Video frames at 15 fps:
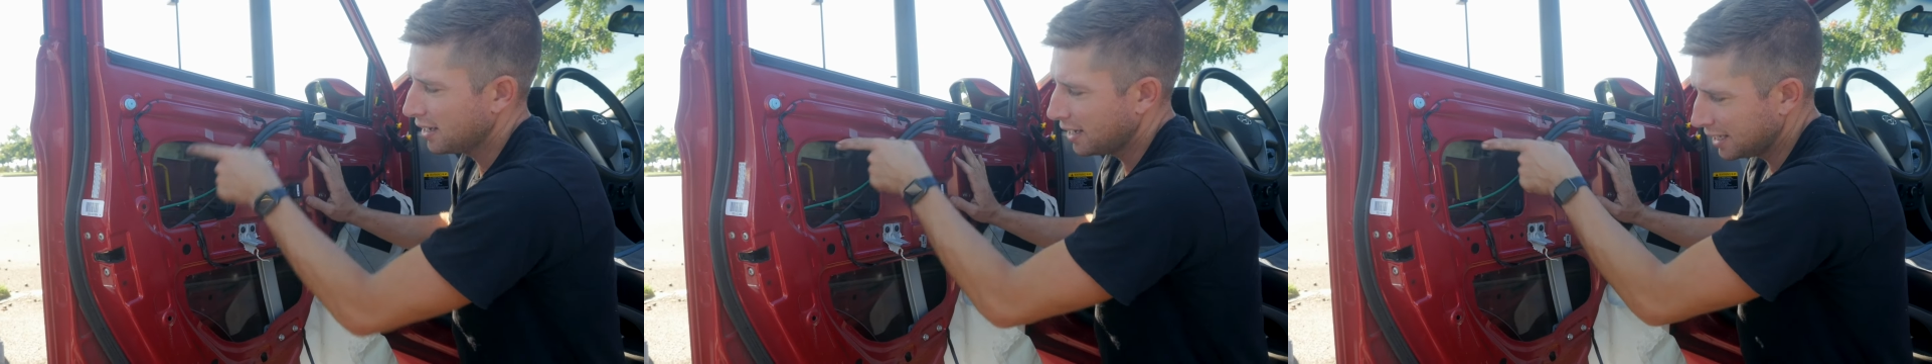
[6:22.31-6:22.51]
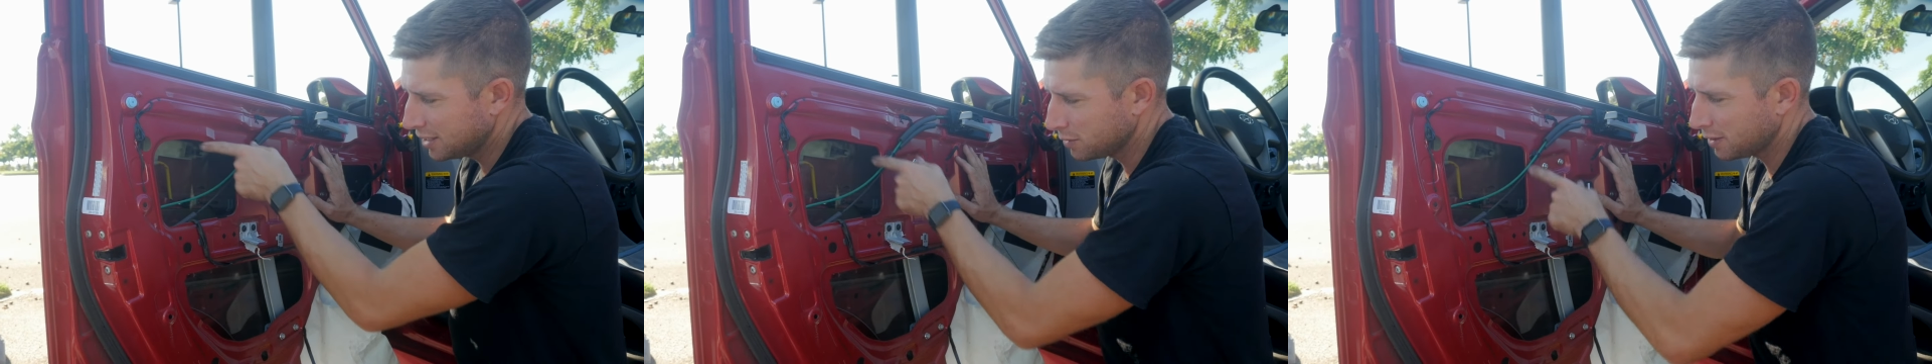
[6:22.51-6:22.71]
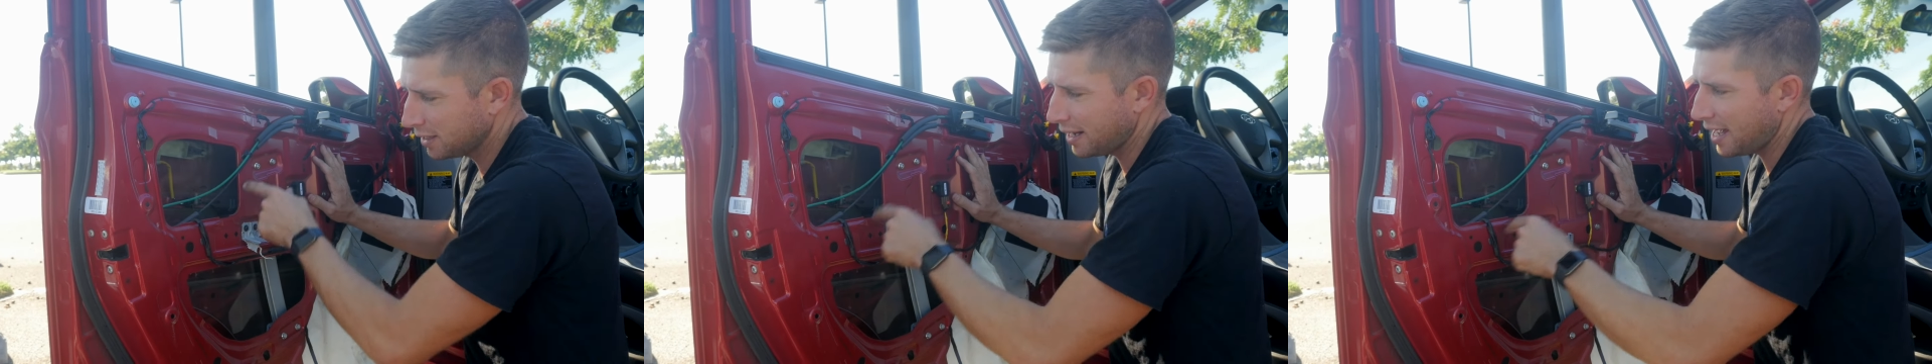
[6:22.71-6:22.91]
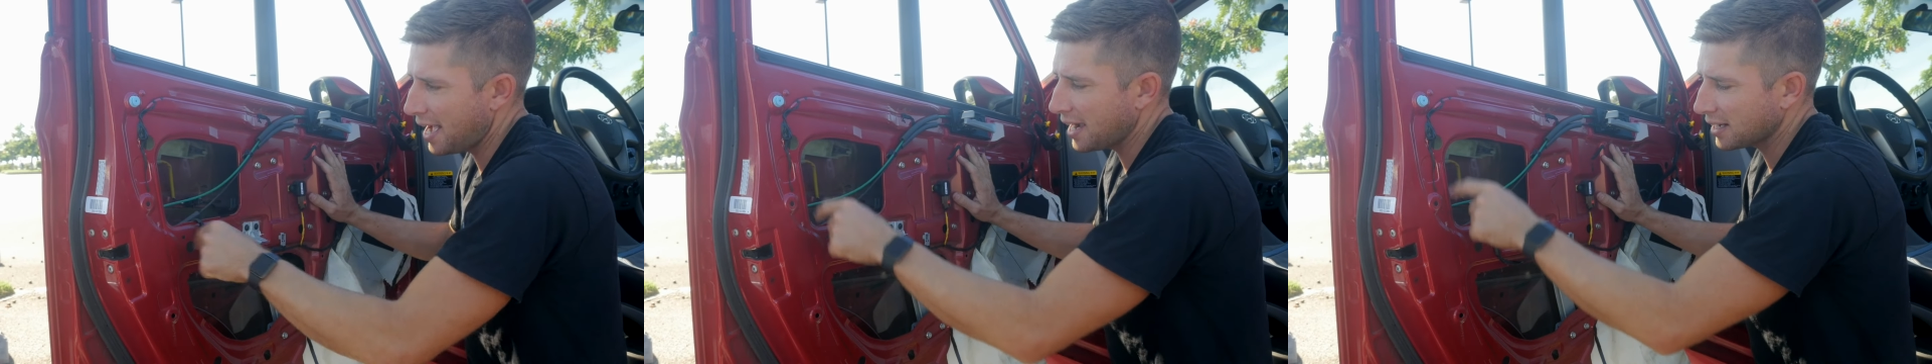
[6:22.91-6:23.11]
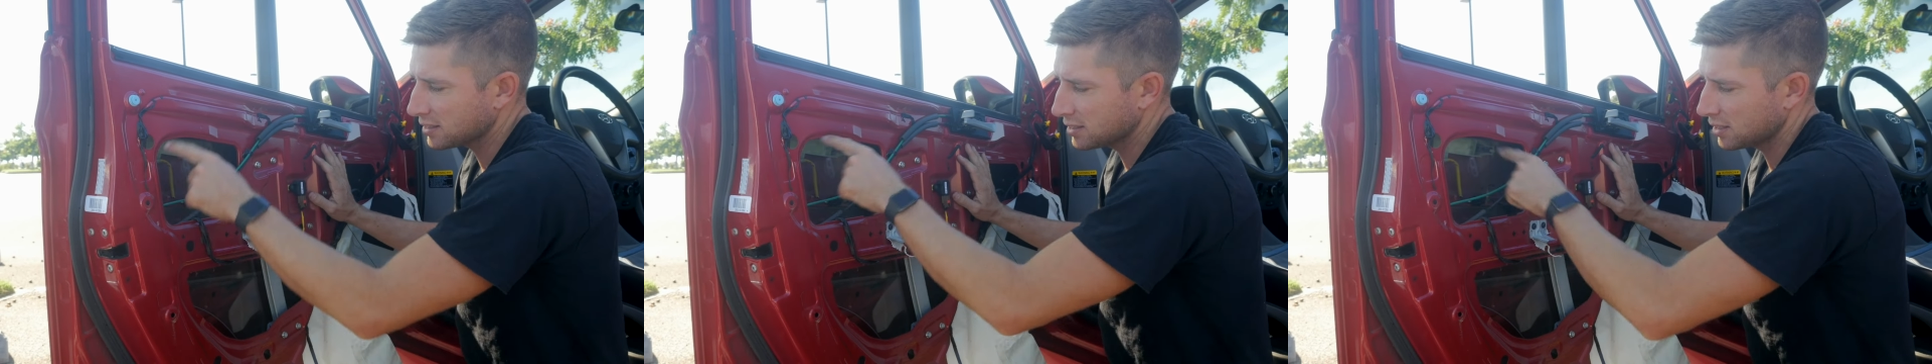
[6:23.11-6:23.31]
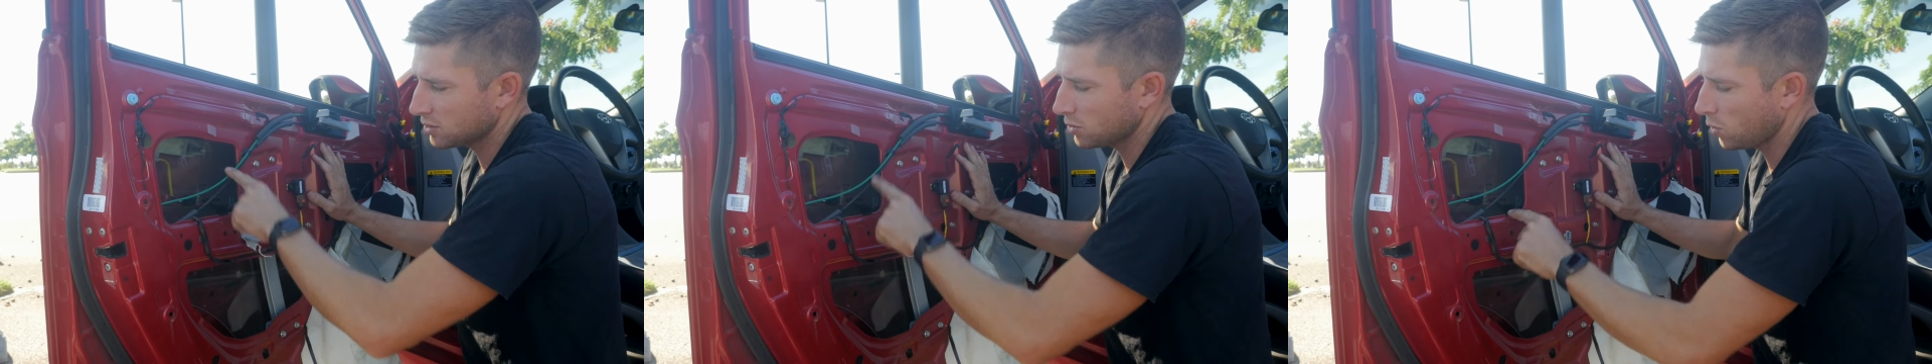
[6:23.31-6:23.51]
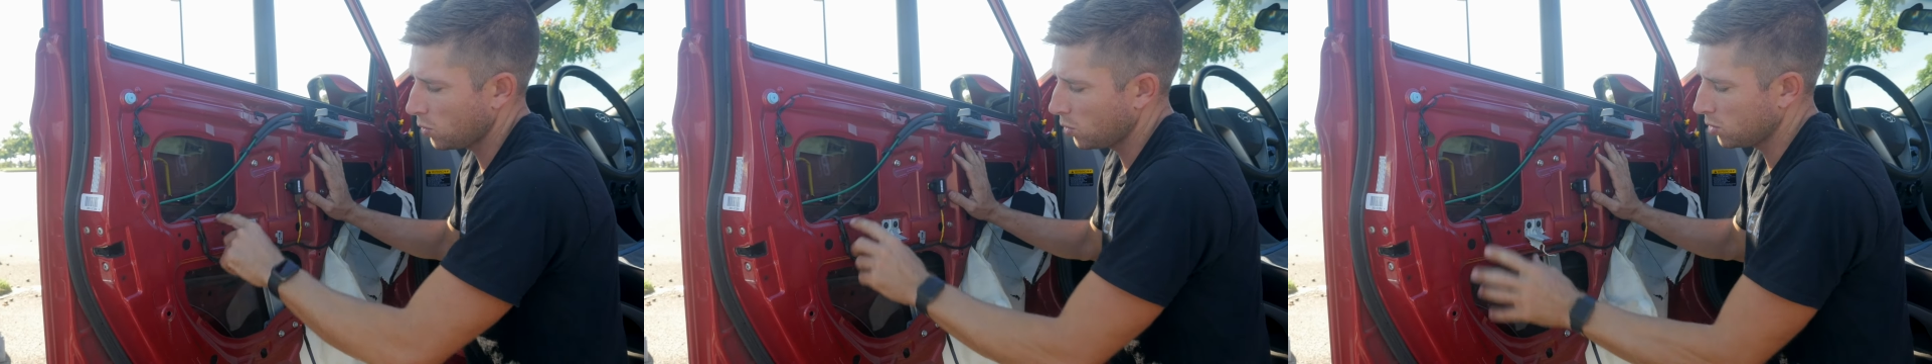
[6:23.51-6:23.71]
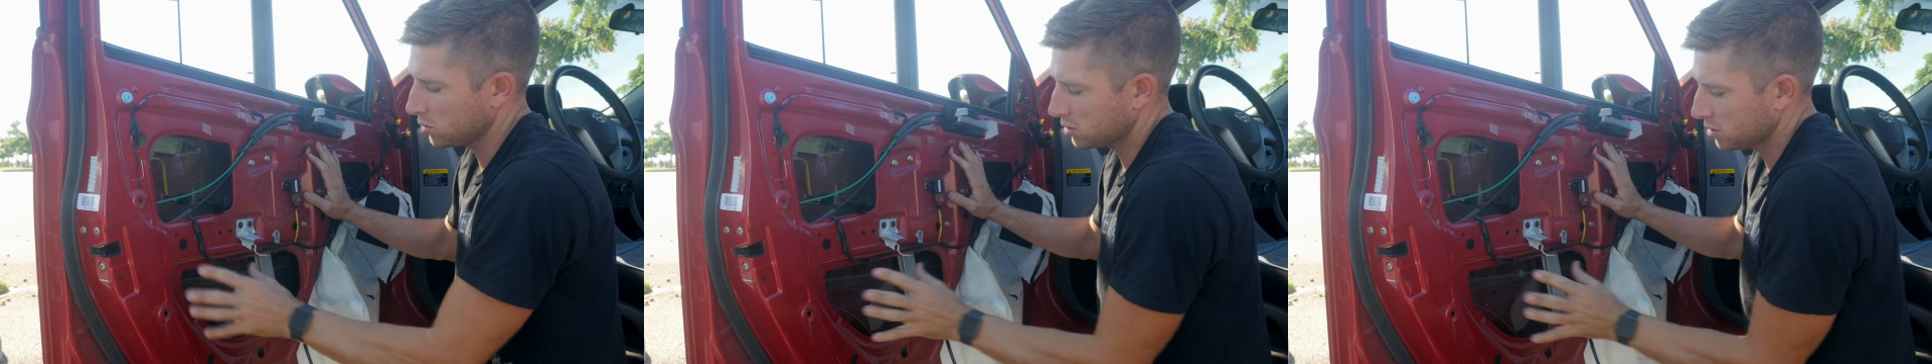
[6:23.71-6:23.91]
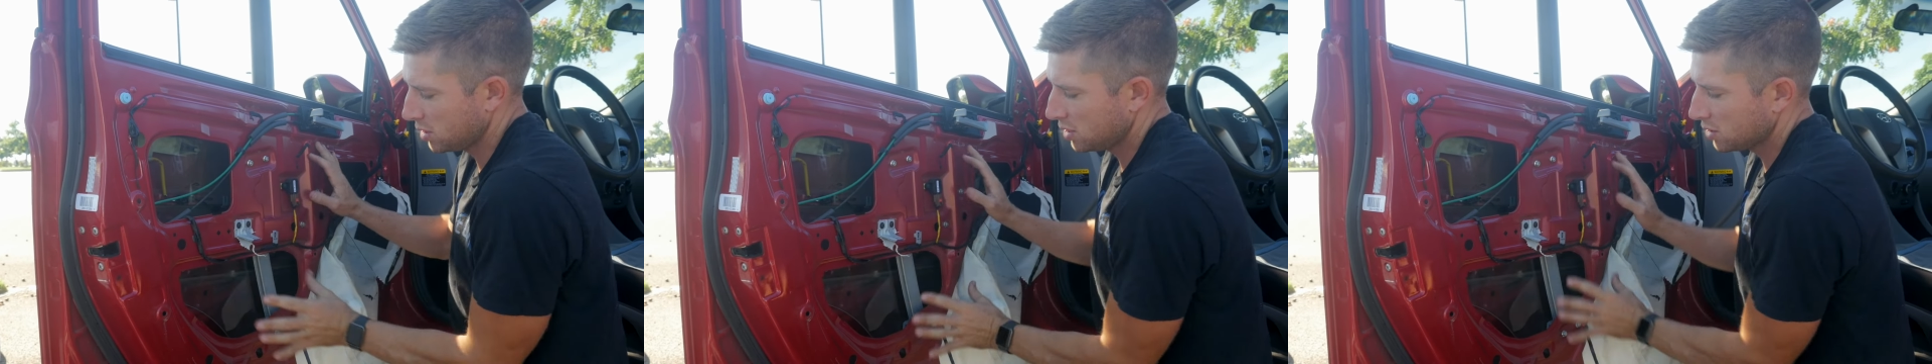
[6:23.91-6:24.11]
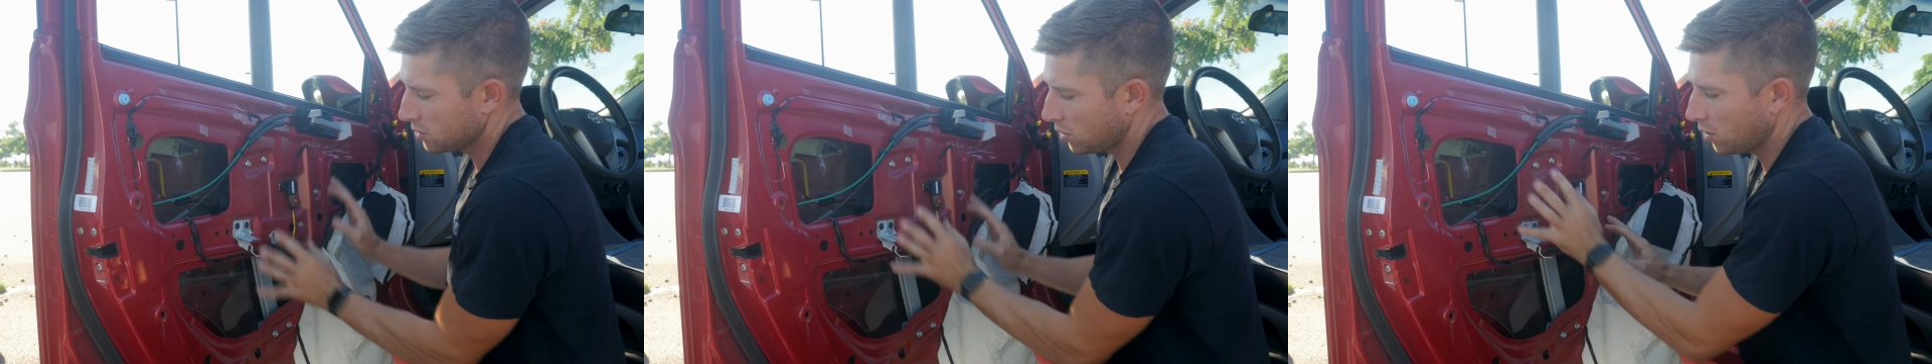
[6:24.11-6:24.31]
and you get access holes
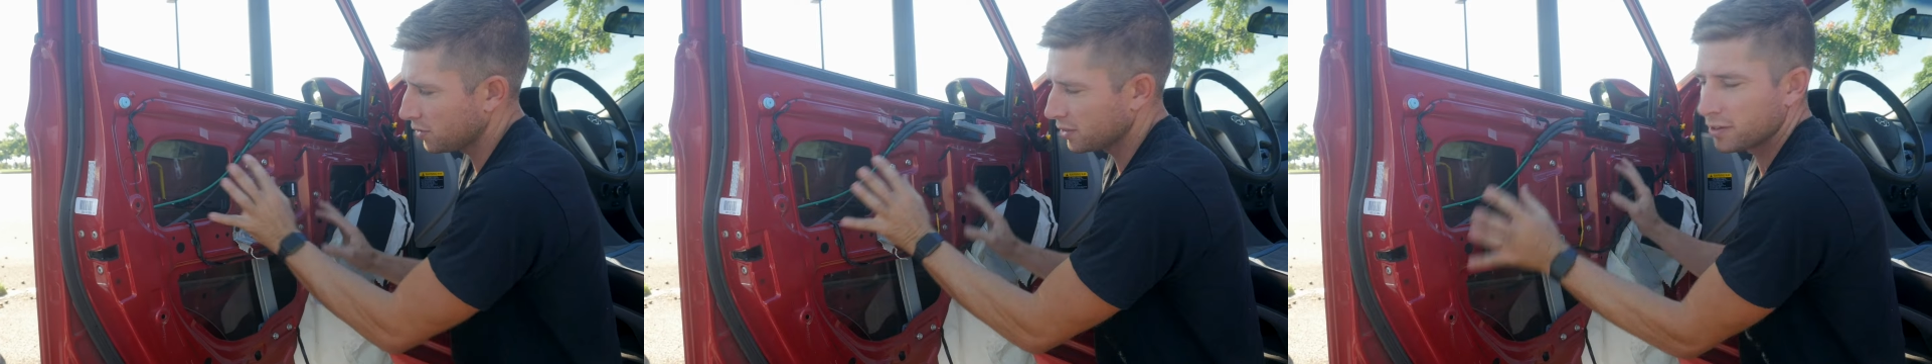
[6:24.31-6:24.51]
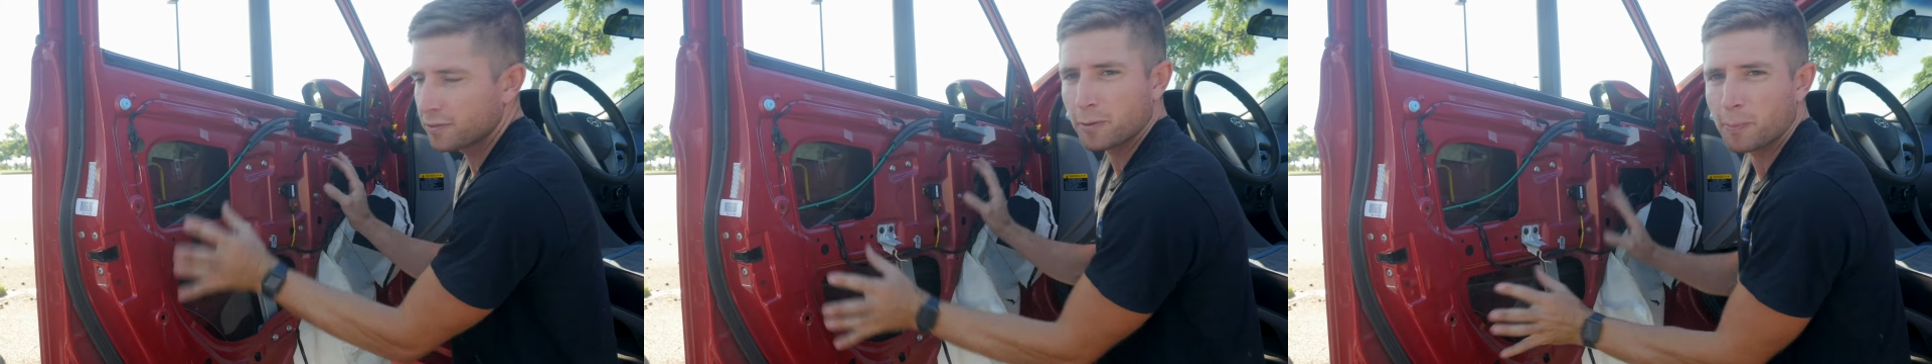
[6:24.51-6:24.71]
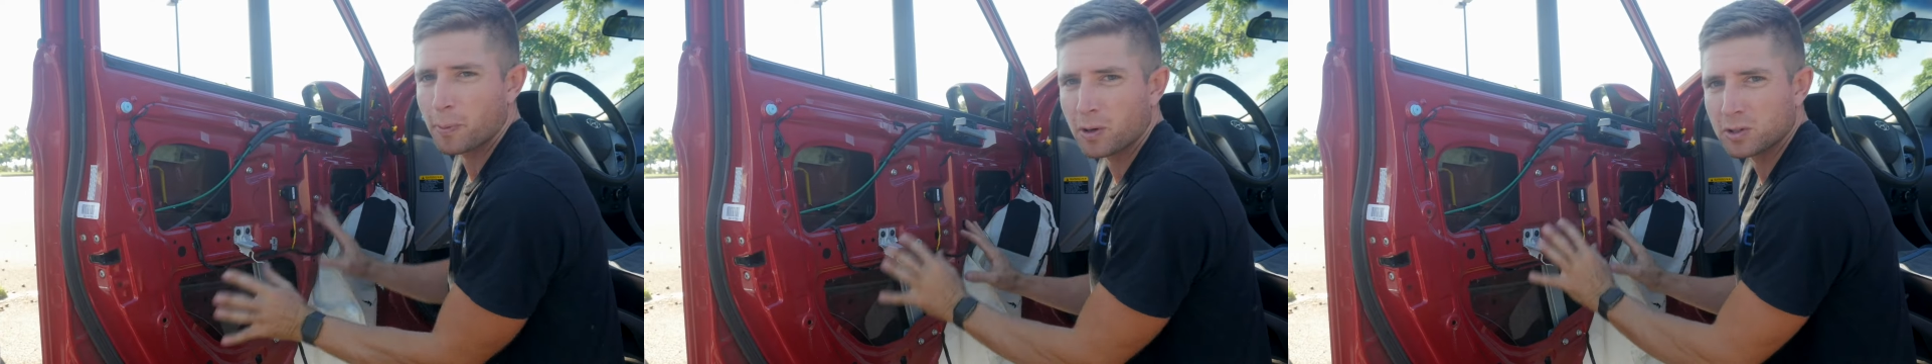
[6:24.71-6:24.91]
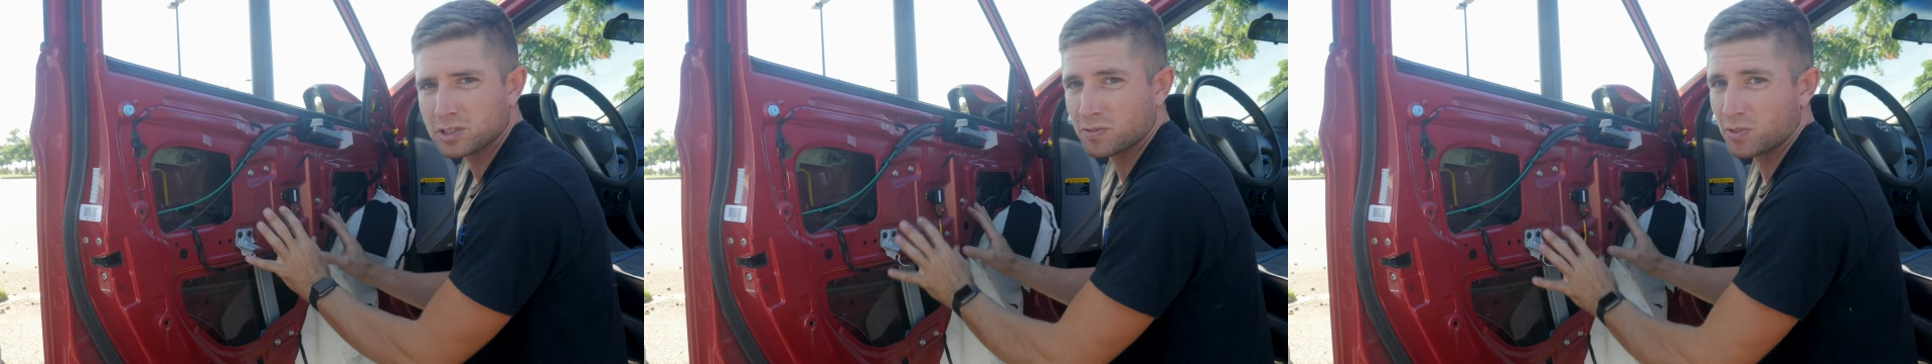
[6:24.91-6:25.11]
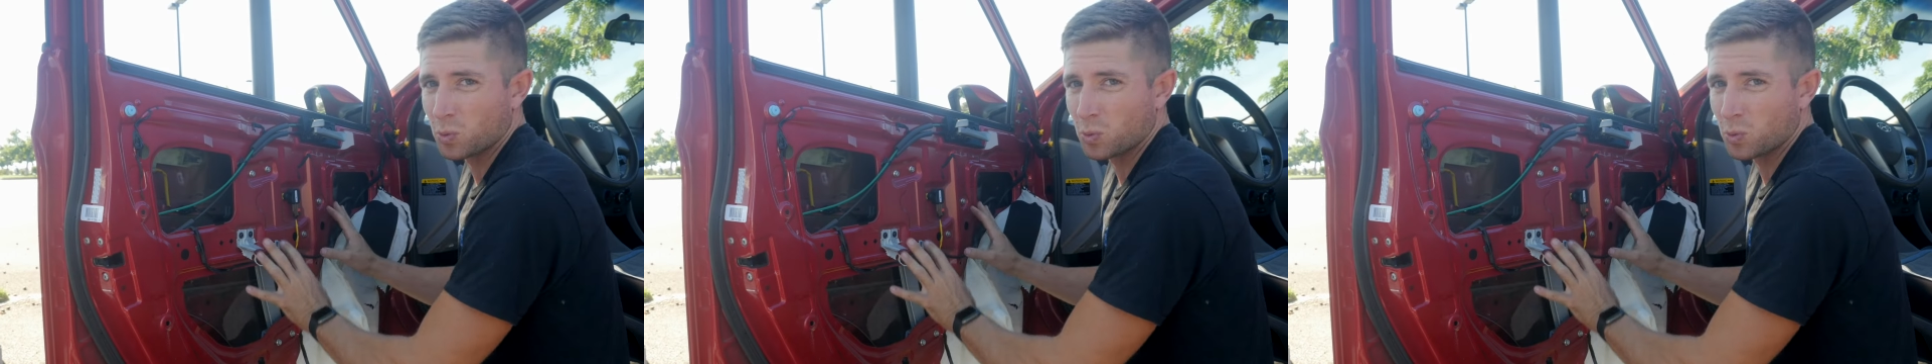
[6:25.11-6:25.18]
to all the different parts of the